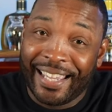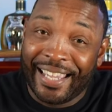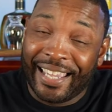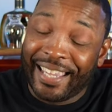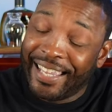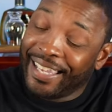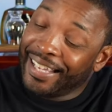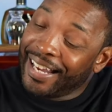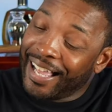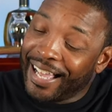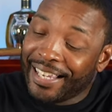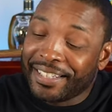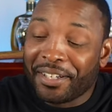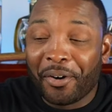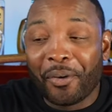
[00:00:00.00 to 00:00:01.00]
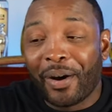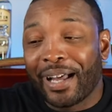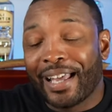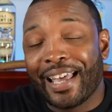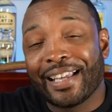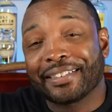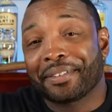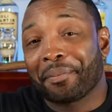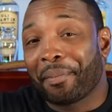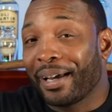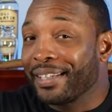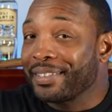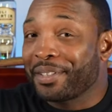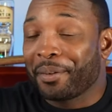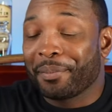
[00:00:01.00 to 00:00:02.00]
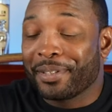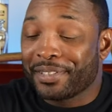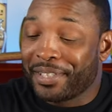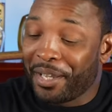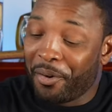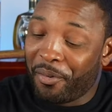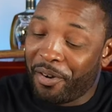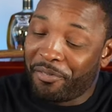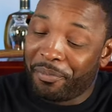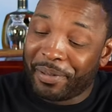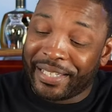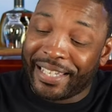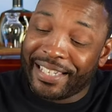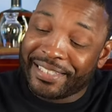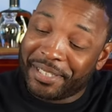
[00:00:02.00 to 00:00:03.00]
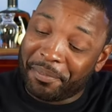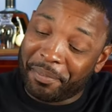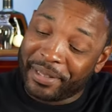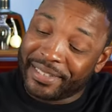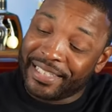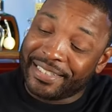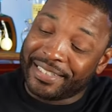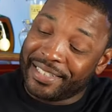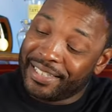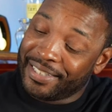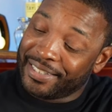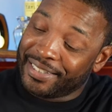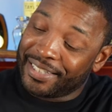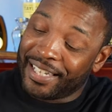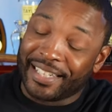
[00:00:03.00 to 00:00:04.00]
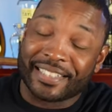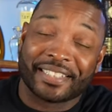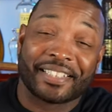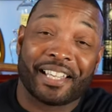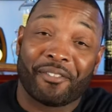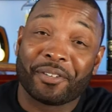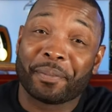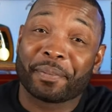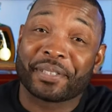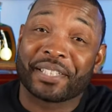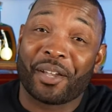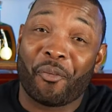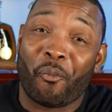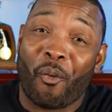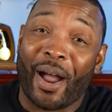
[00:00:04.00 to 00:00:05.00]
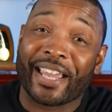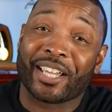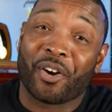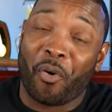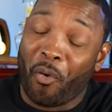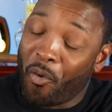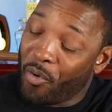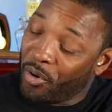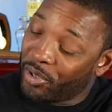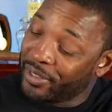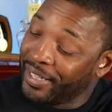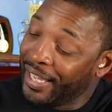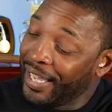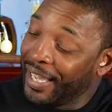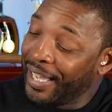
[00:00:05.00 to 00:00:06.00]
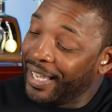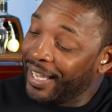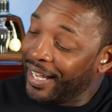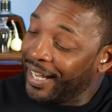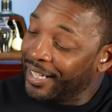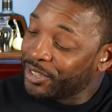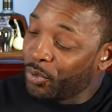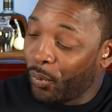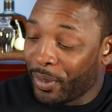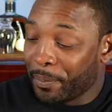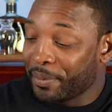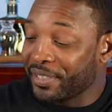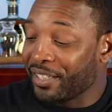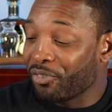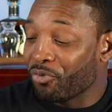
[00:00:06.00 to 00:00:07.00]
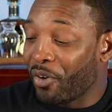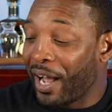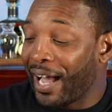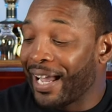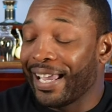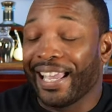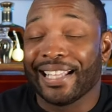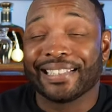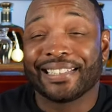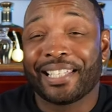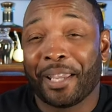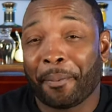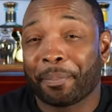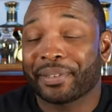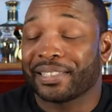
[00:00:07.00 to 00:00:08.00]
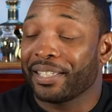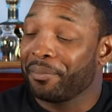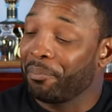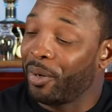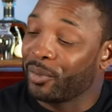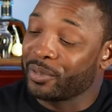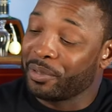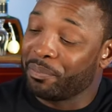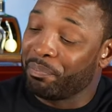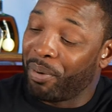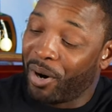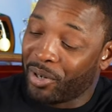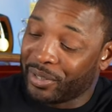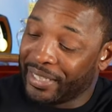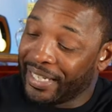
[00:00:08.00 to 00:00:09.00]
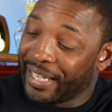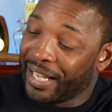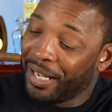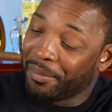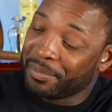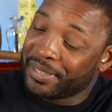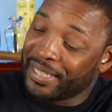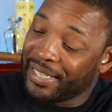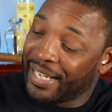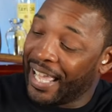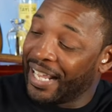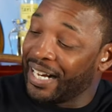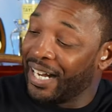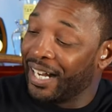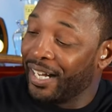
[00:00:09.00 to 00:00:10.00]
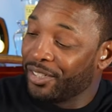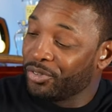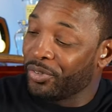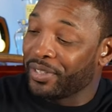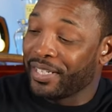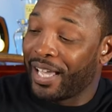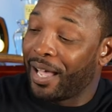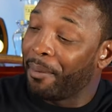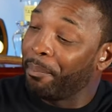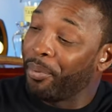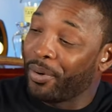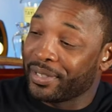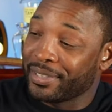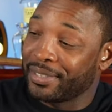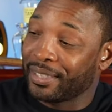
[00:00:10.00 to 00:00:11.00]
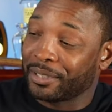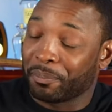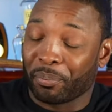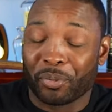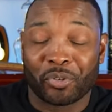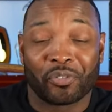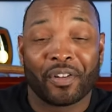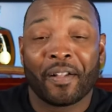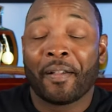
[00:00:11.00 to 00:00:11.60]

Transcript: And I know I had somebody tell me to stay away from Mackenzie, but this is 70% white corn, 20% uh, rye, and 10% malted barley. It comes in at 109.6 proof.